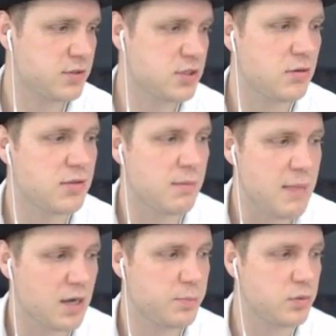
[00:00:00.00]
So their
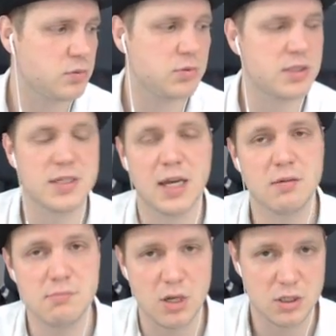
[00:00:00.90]
mana pool is
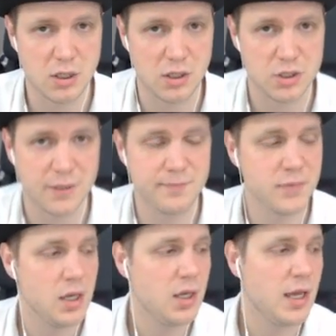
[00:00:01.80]
now much larger,
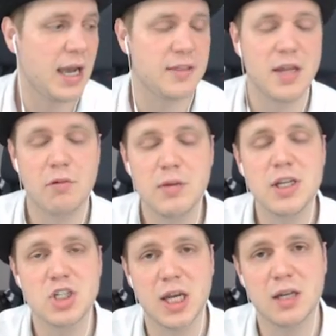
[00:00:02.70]
and their
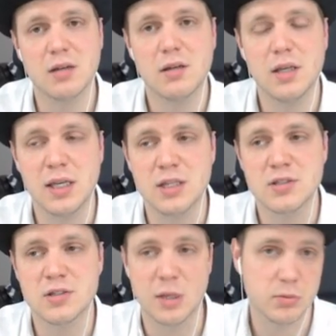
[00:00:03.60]
regen
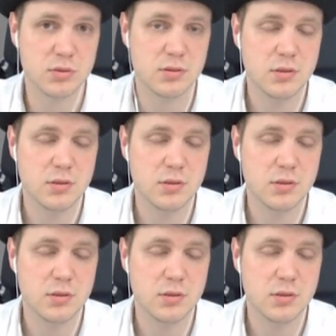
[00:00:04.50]
is doubled.